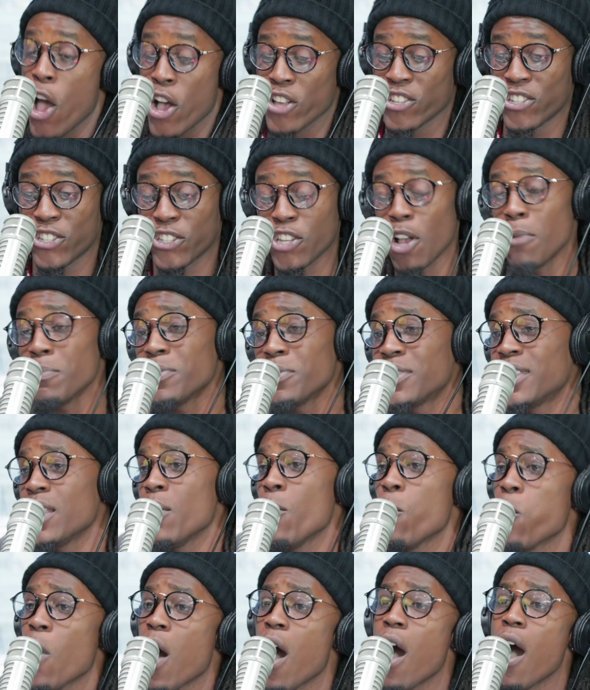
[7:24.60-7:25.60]
some
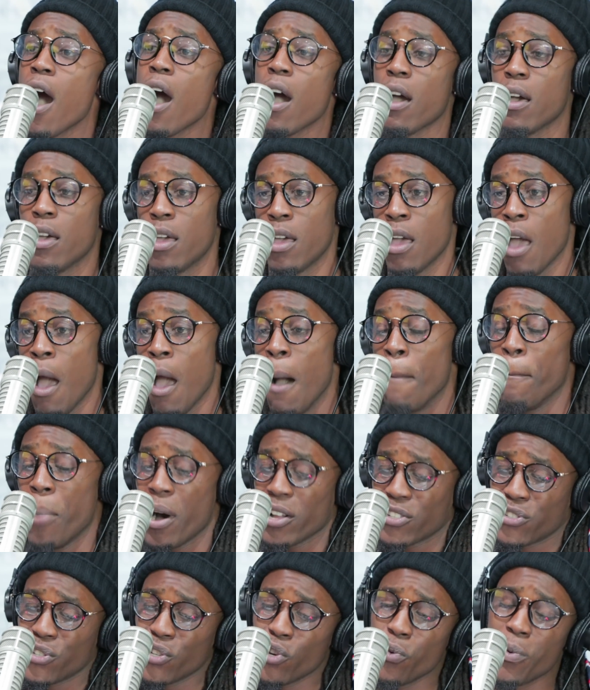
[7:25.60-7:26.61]
see war,
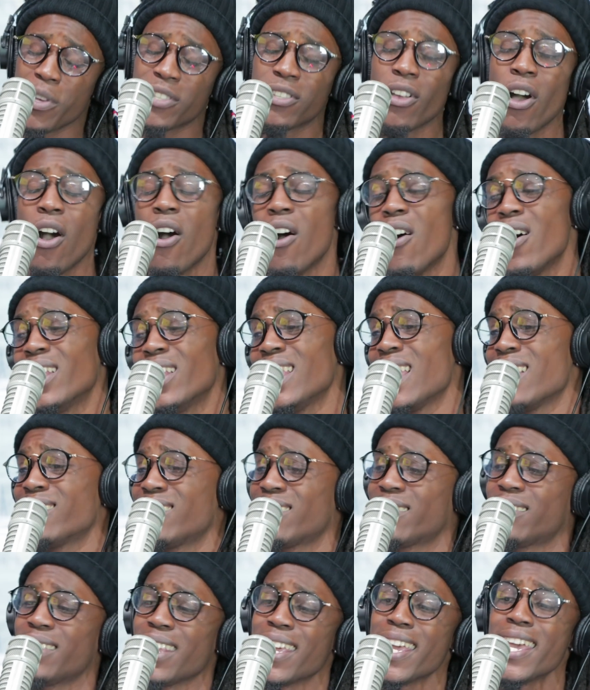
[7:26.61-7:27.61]
but you is all I
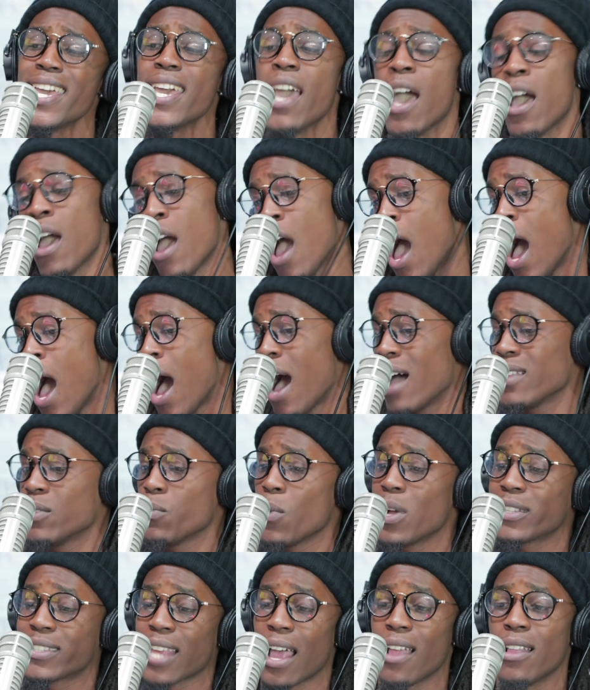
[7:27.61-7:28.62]
see
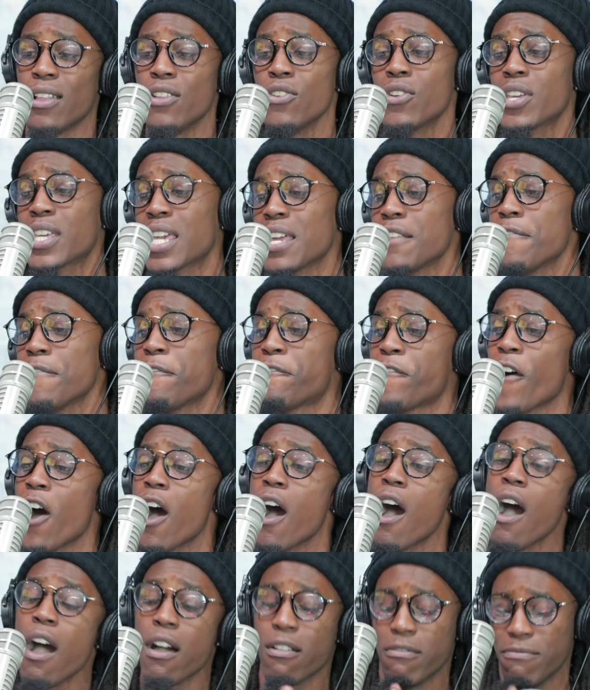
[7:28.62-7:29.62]
and what I'm looking
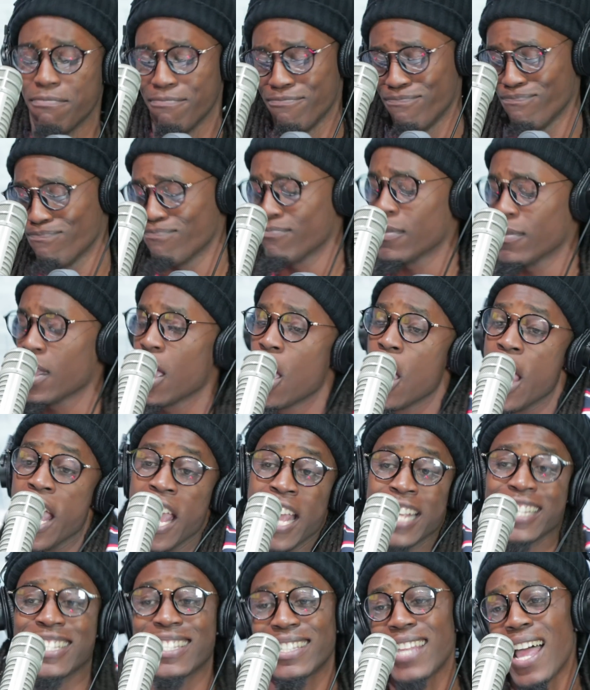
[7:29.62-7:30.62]
for.
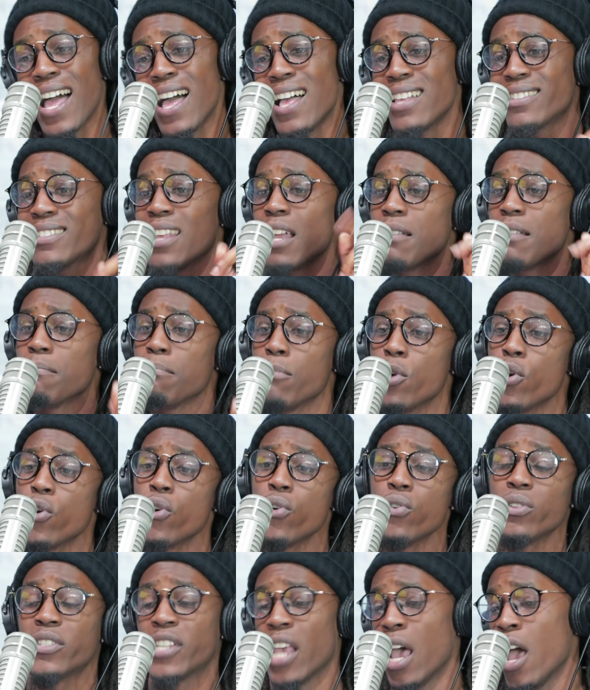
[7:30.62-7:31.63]
Stars and
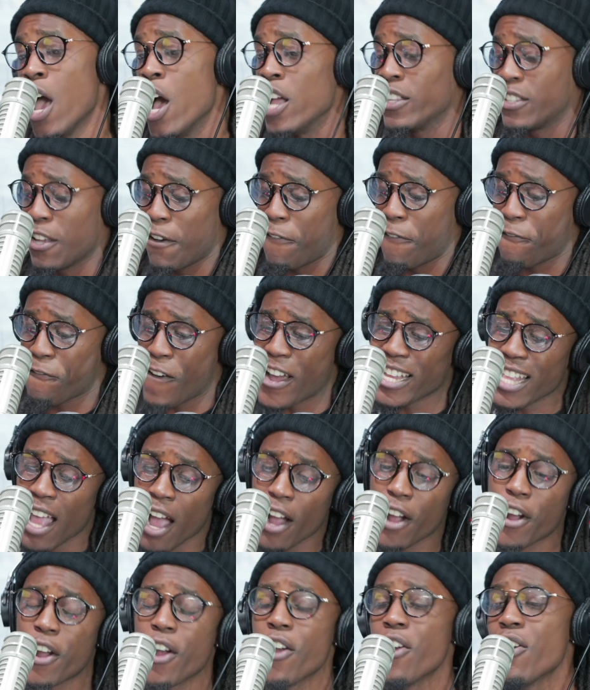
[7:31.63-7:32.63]
moons to find
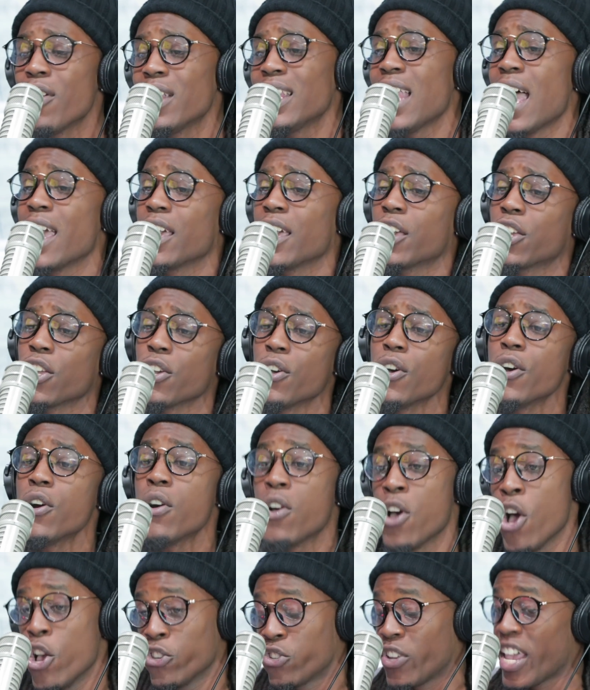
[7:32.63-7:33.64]
a girl like
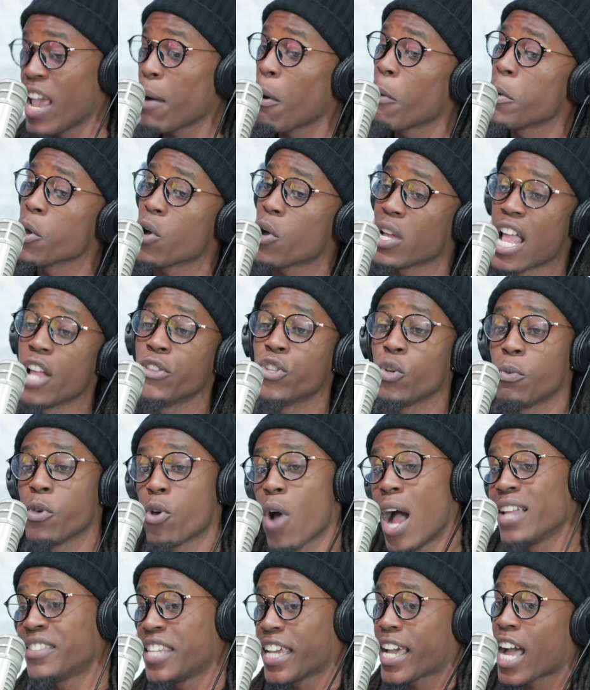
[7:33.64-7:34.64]
you. So here what we gonna do? We
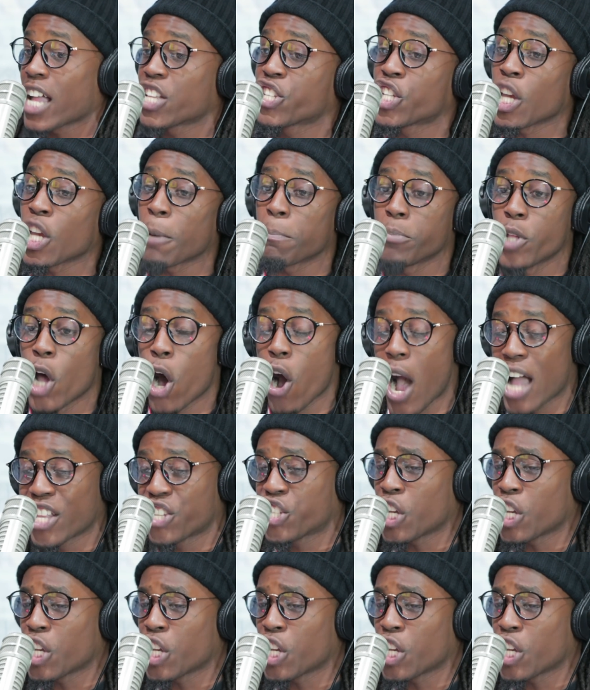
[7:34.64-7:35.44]
gonna take a chip down.